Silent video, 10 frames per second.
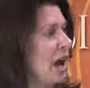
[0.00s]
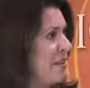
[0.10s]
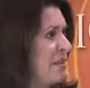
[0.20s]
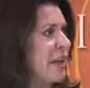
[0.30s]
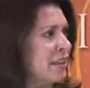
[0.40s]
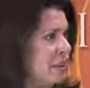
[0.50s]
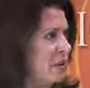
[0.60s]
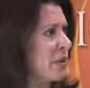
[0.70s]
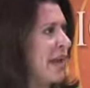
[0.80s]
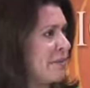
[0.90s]
I think I
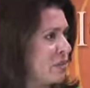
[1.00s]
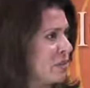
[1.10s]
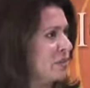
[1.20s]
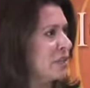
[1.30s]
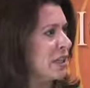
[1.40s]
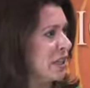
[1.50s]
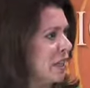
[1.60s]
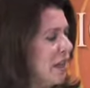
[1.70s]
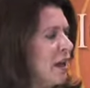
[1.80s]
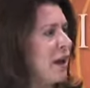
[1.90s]
do, absolutely.
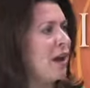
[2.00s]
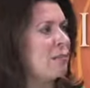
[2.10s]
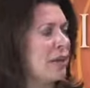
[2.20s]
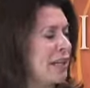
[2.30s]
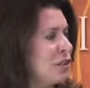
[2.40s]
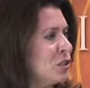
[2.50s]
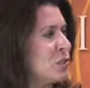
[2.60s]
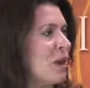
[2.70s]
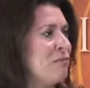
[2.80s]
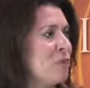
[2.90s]
But I used
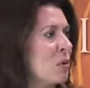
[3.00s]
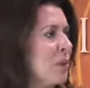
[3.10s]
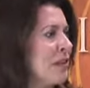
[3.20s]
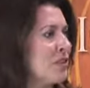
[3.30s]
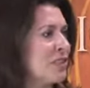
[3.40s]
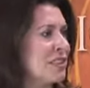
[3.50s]
to run 4 miles a